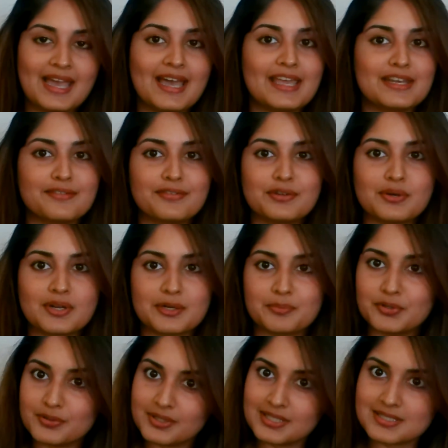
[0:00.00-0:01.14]
And if you are a
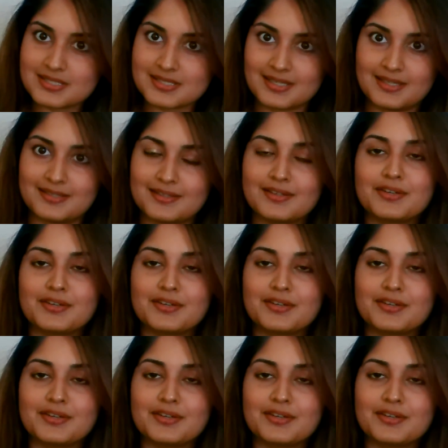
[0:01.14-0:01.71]
Beauty Insider,